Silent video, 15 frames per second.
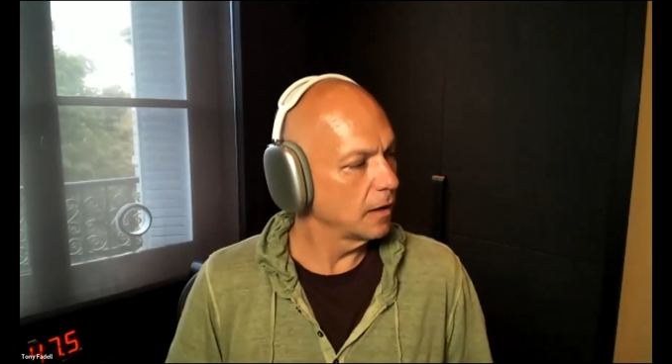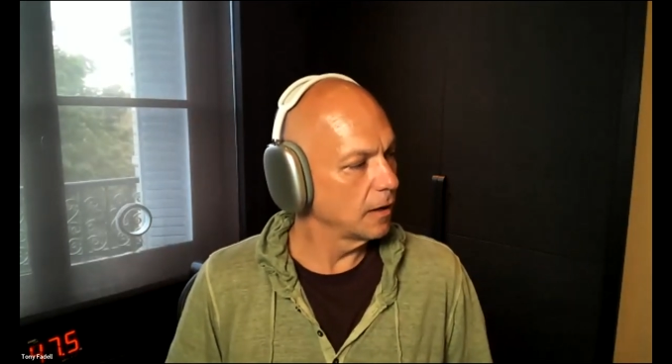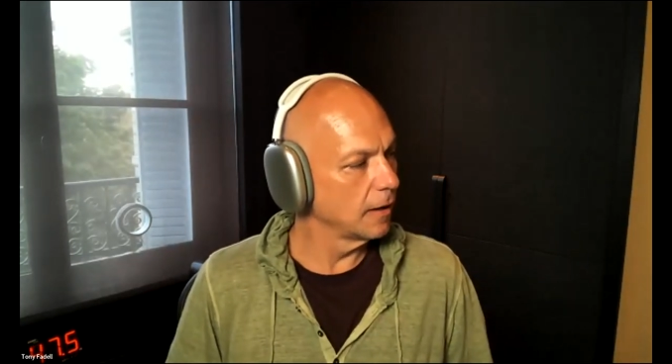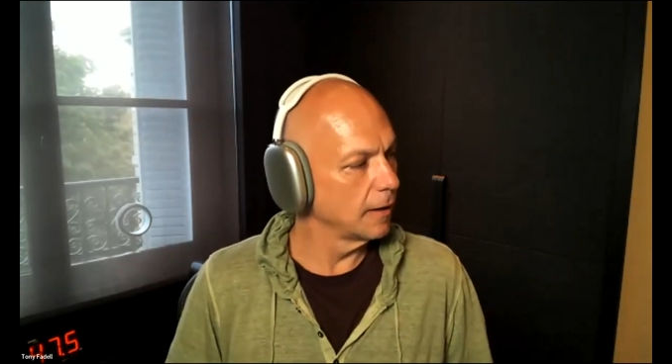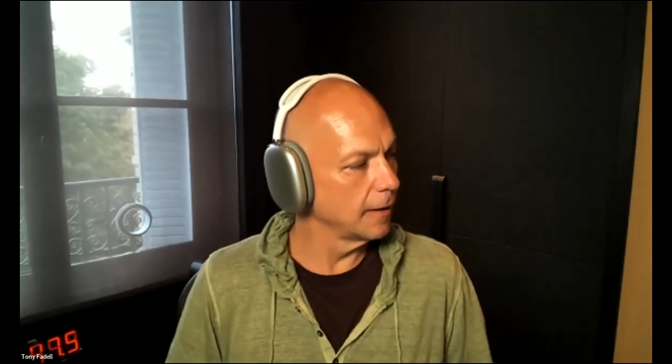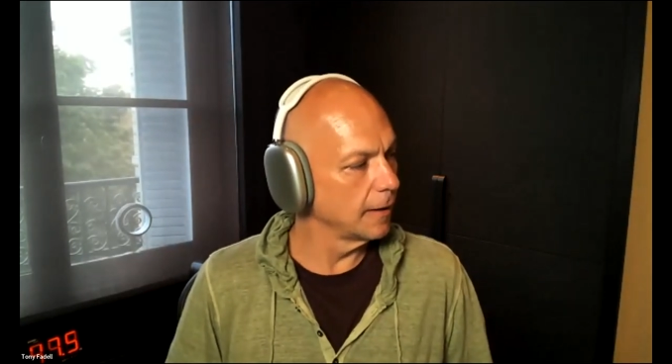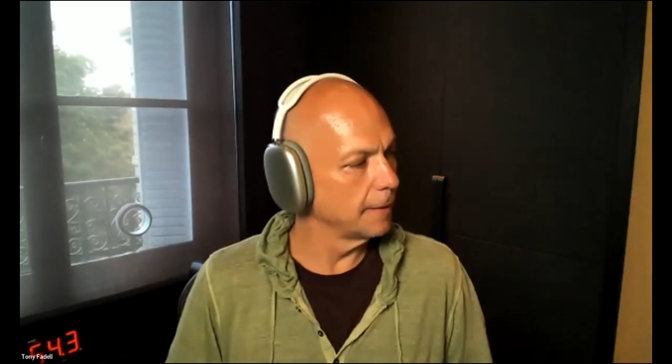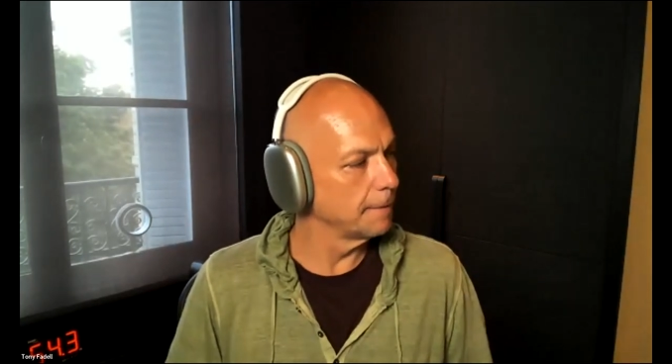
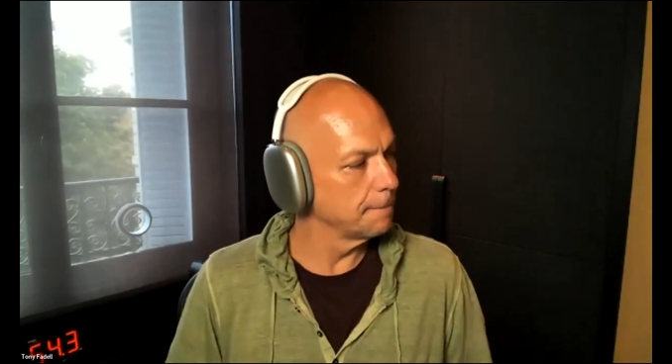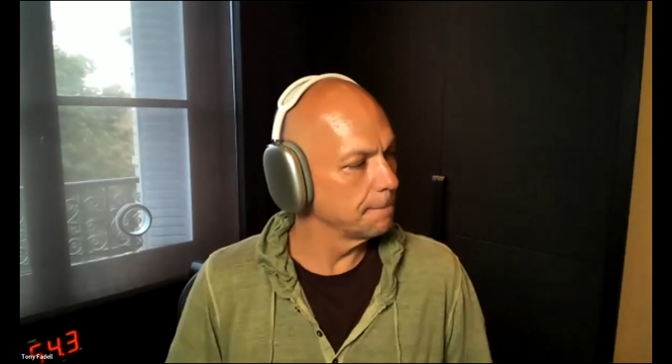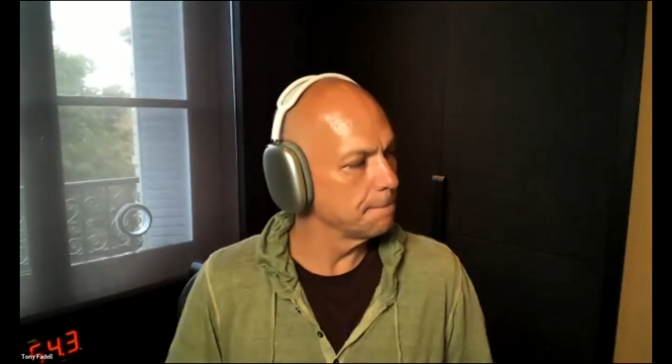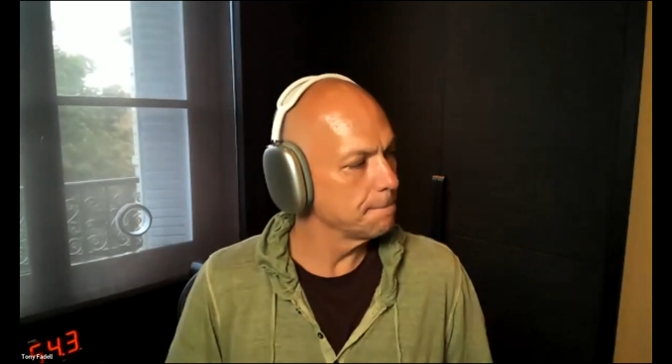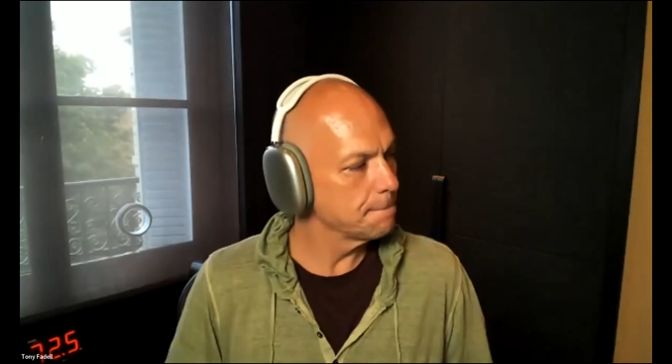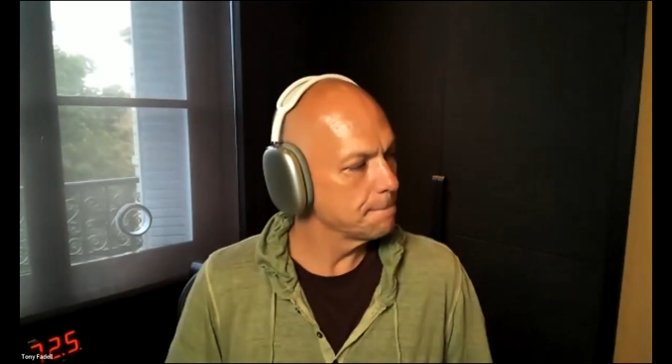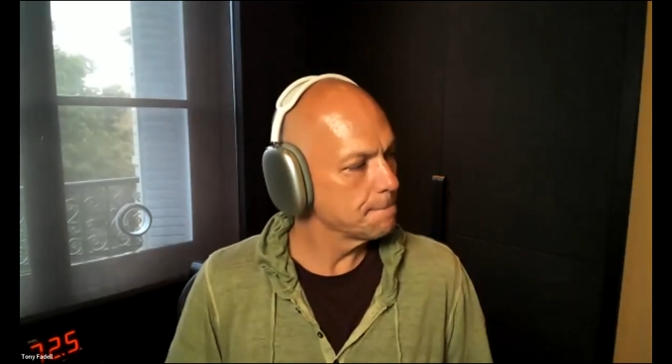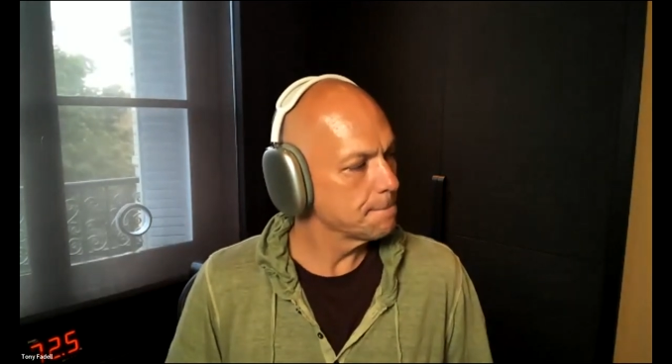
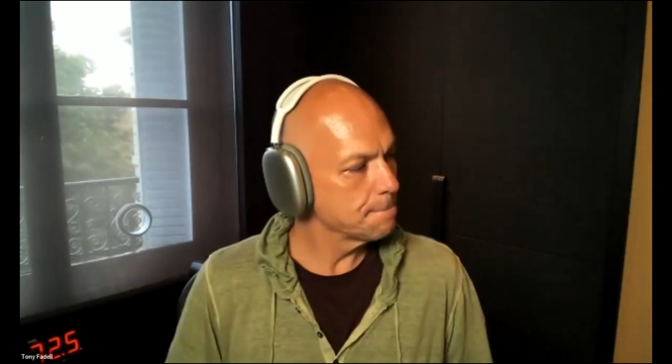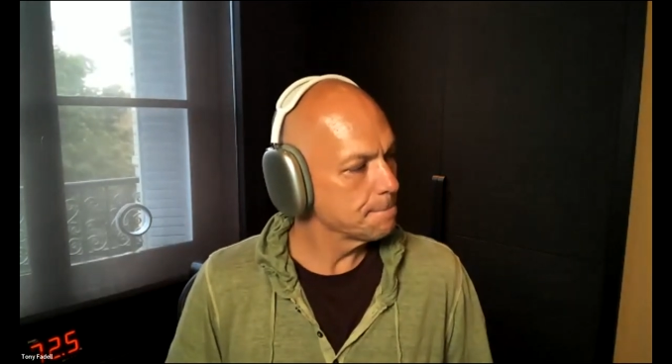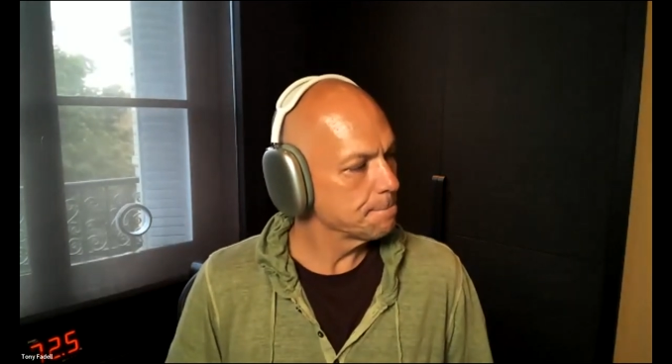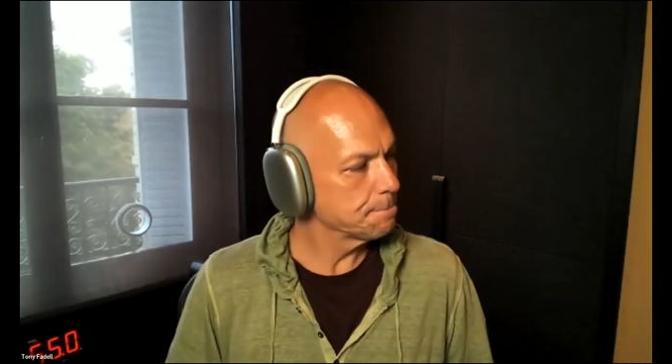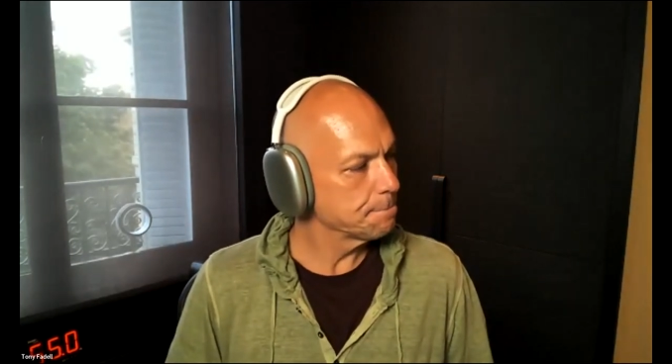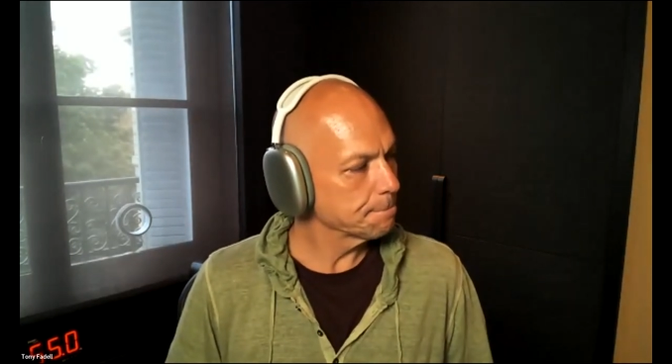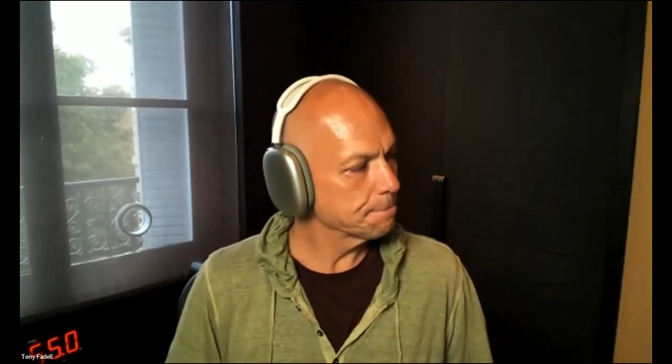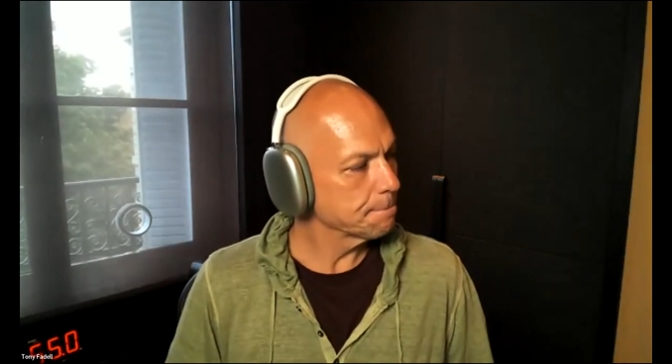Um,
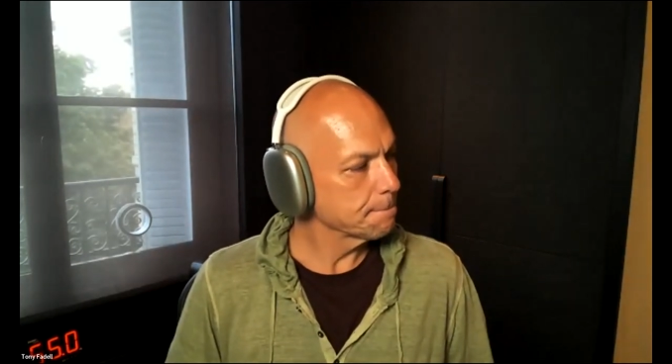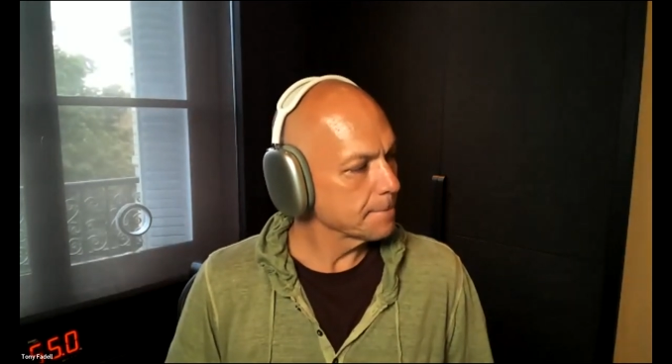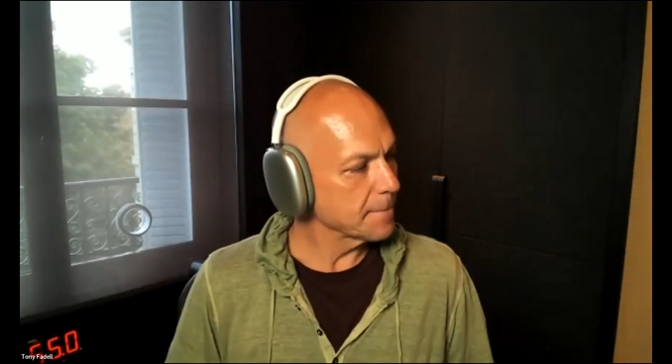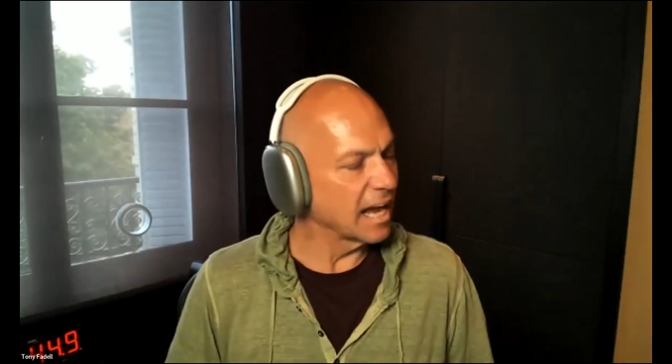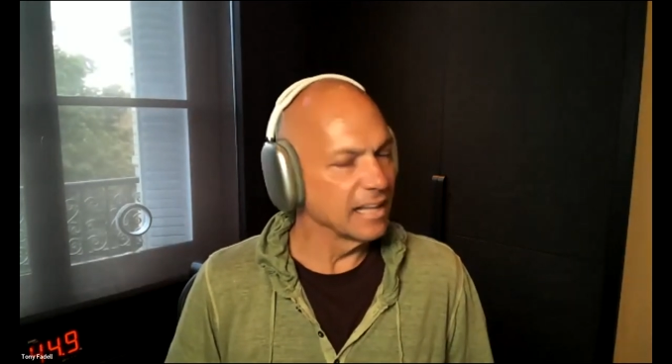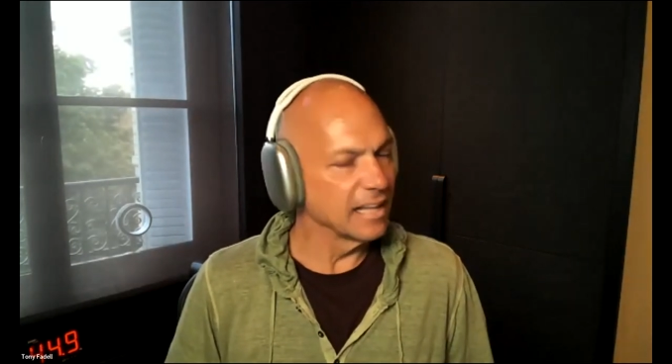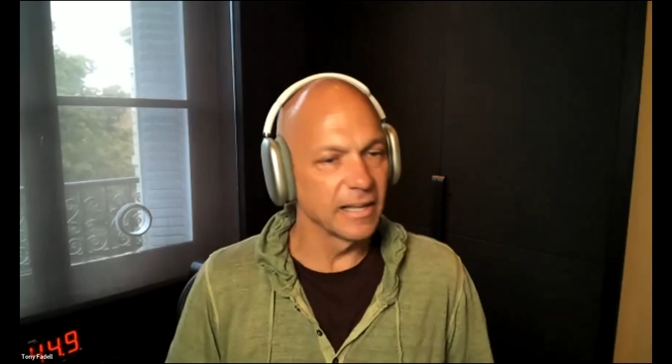I